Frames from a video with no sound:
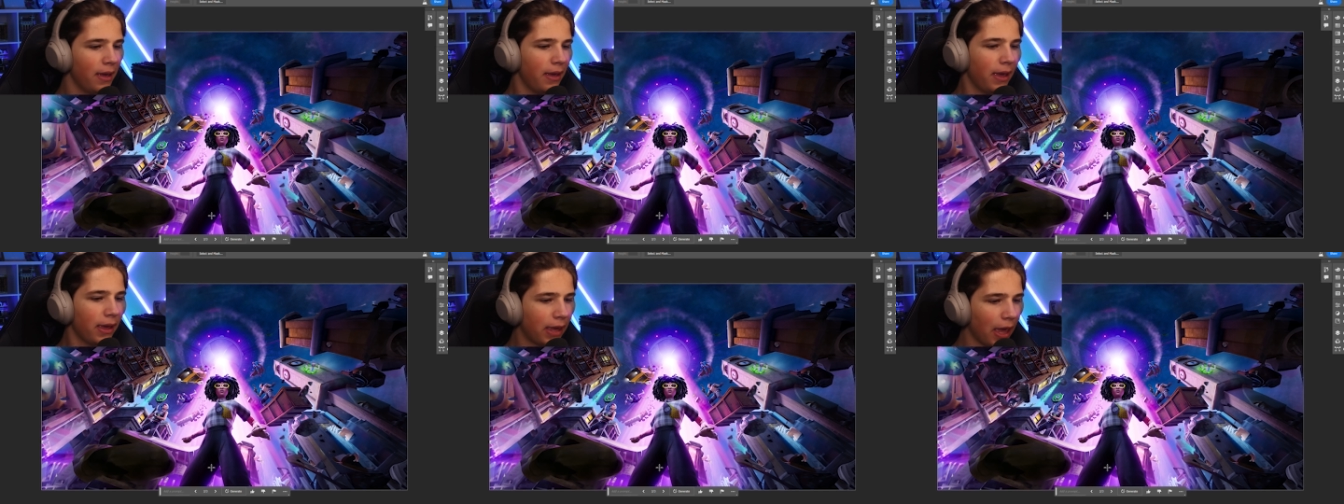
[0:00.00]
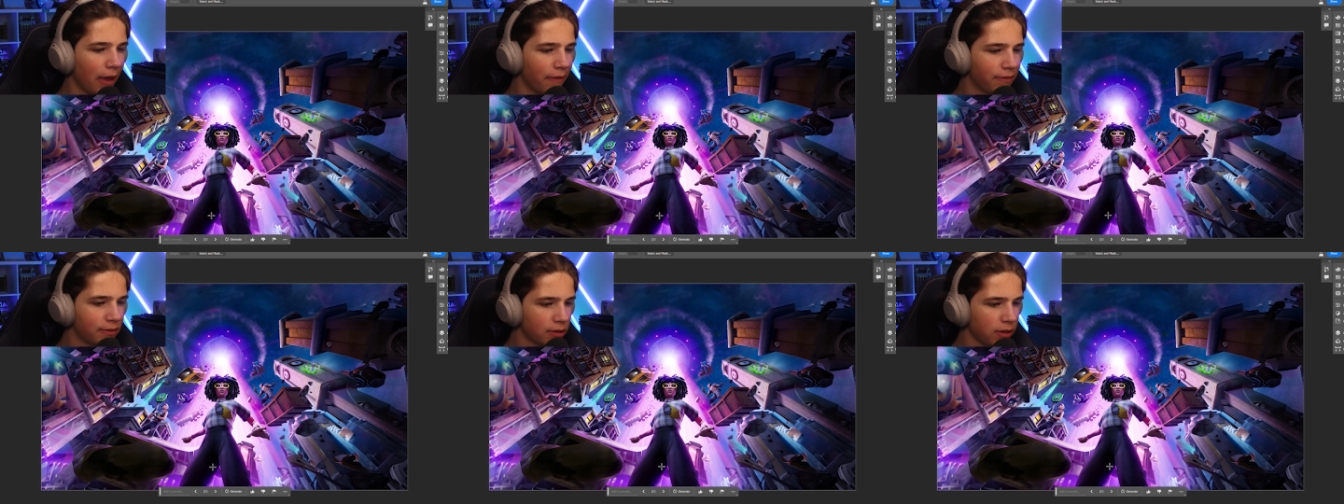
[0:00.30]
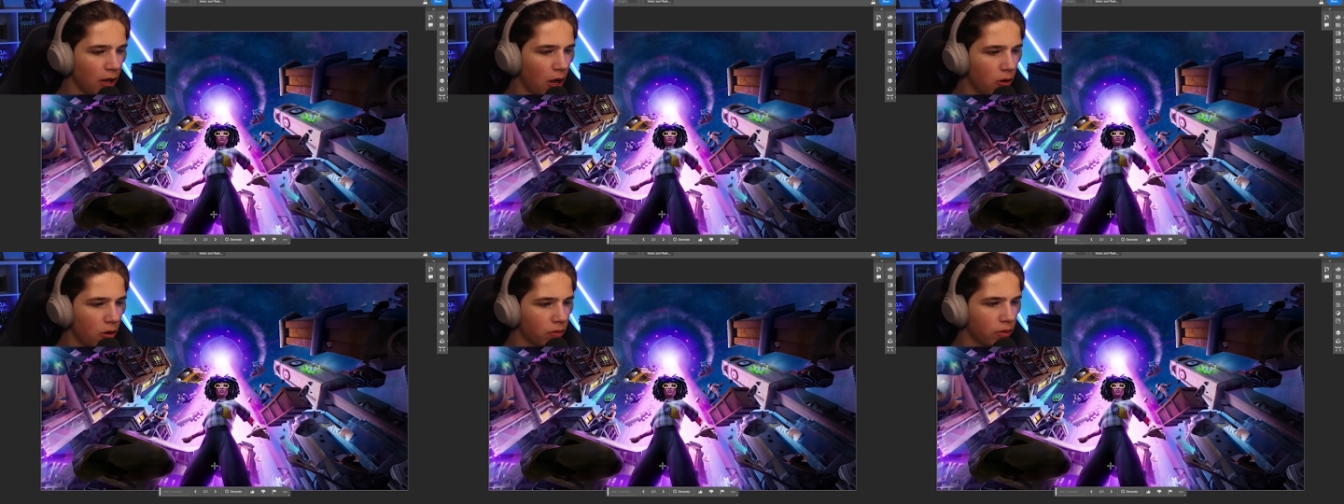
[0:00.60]
It gave
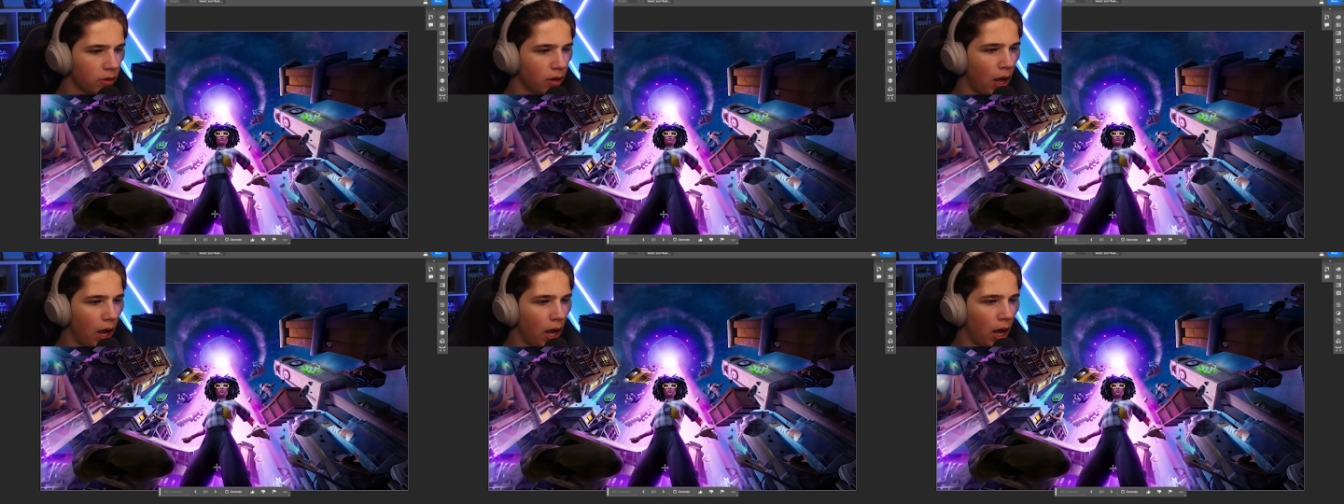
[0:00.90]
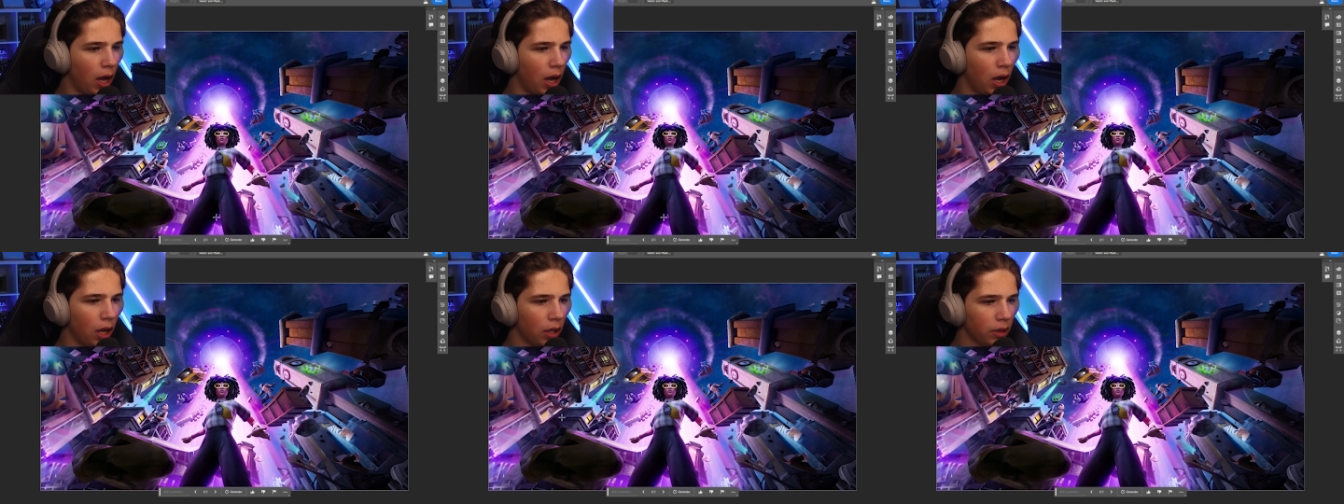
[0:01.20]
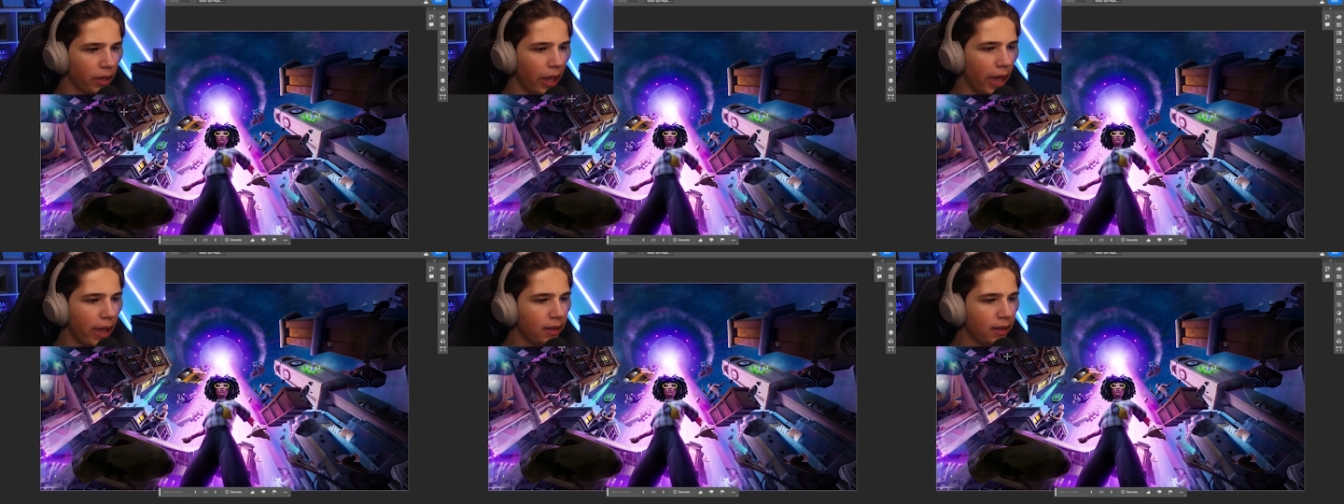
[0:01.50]
Slone uh,
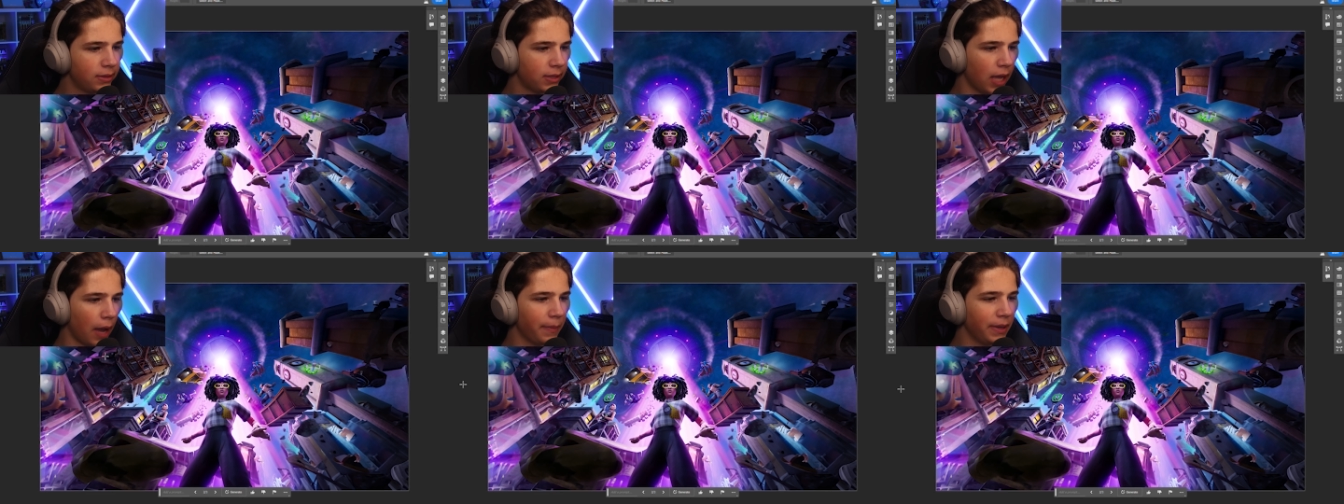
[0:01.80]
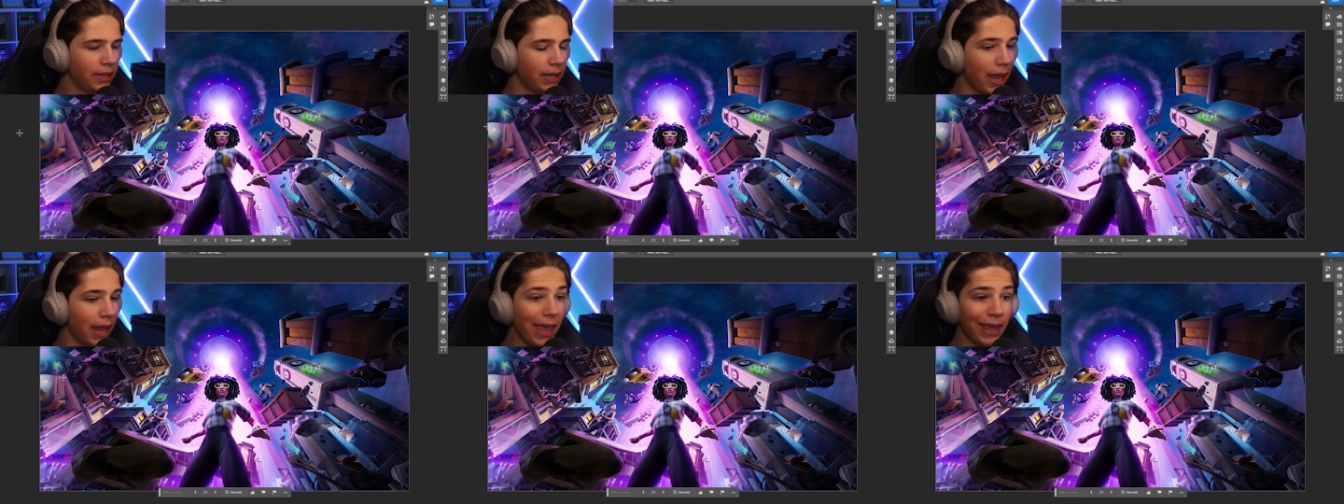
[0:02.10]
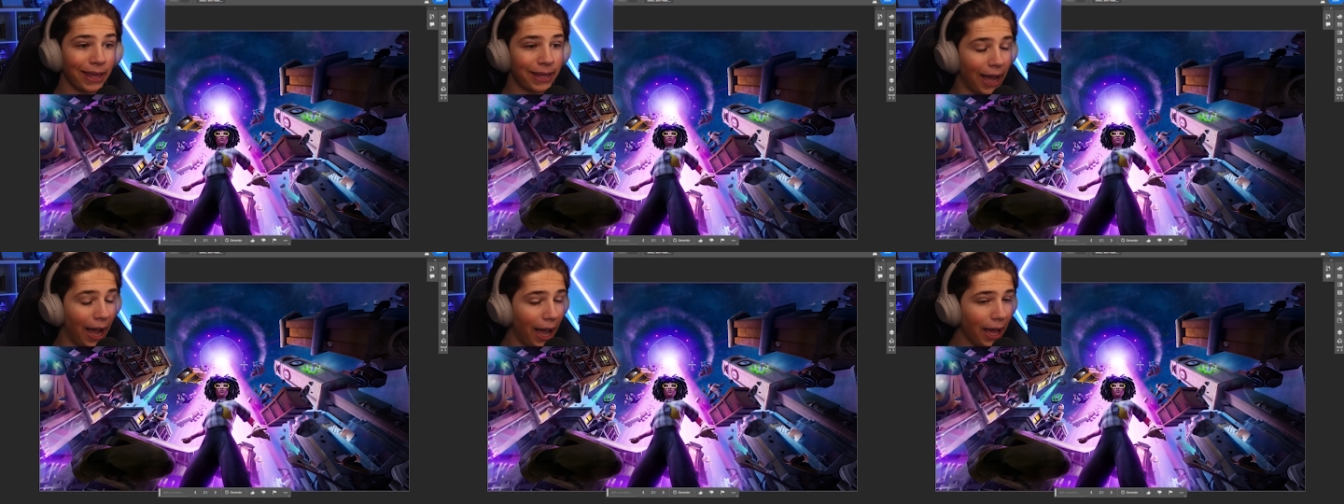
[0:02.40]
legs. I mean,
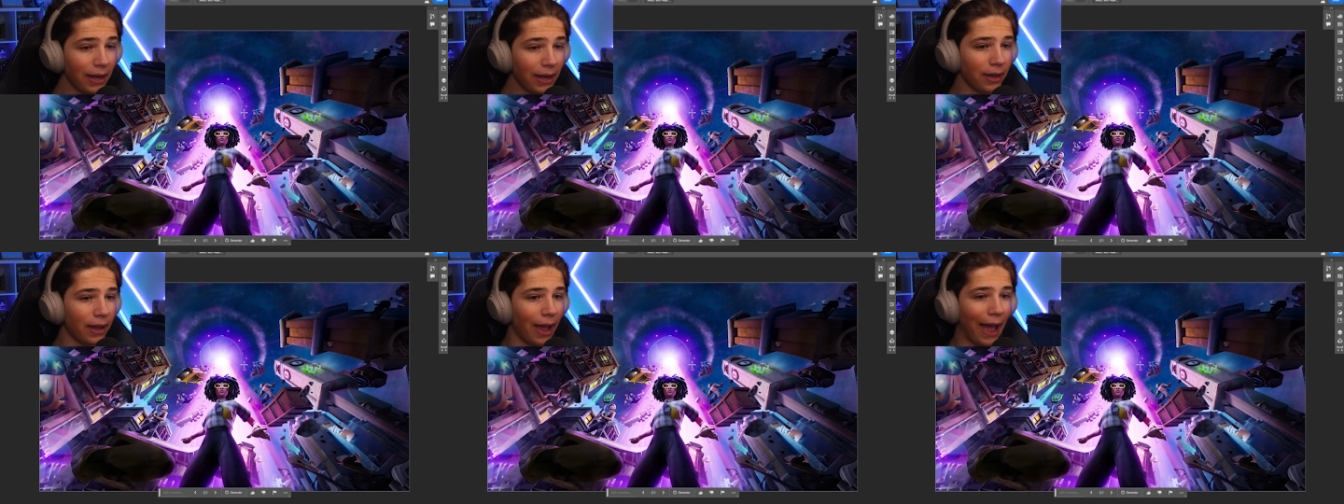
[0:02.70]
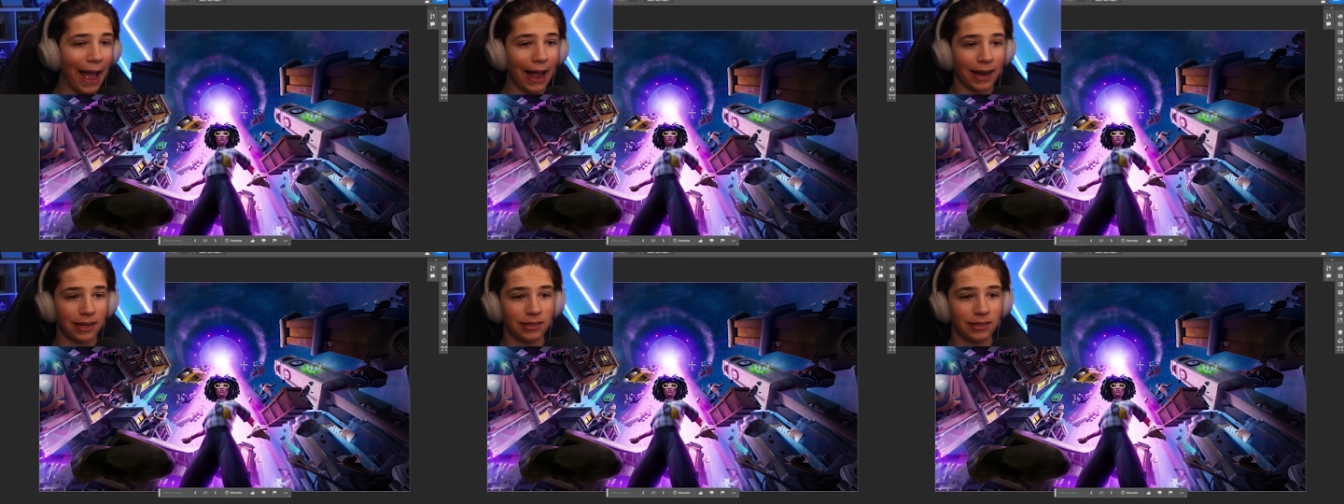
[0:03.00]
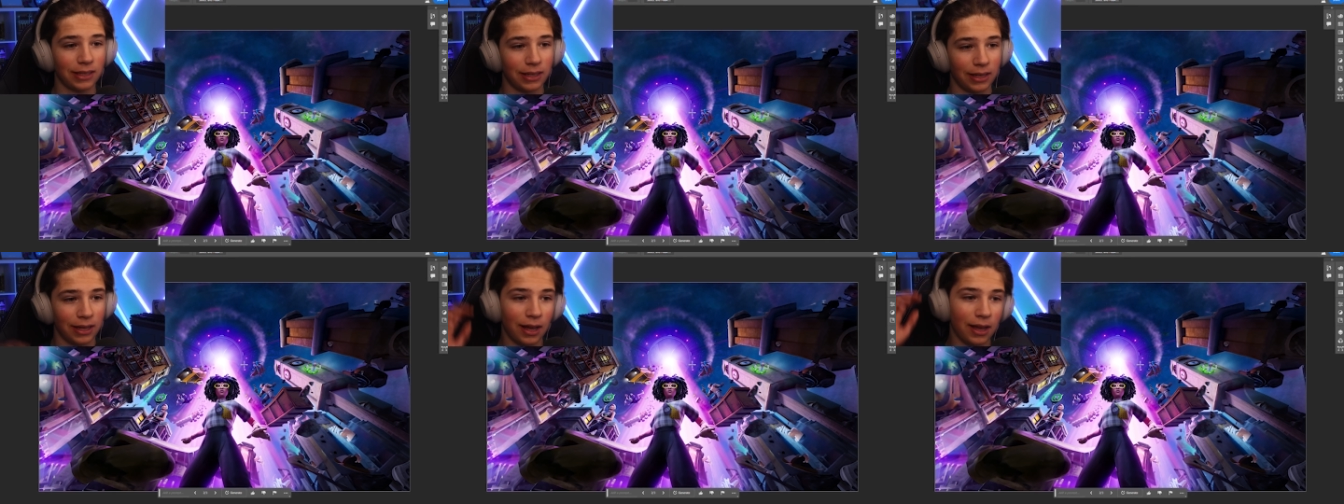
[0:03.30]
it kind of
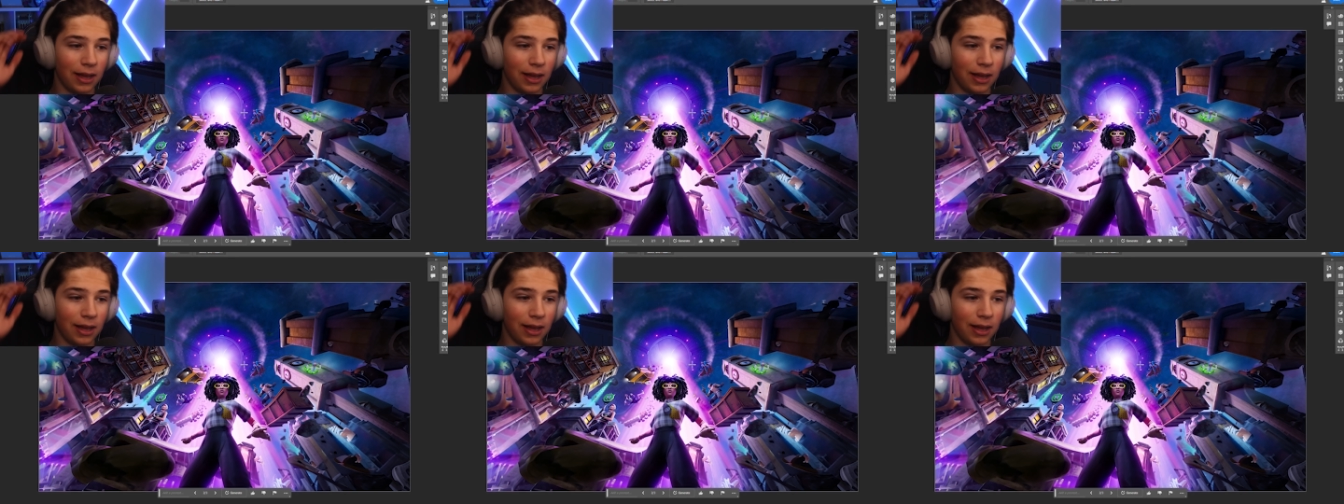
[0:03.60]
actually,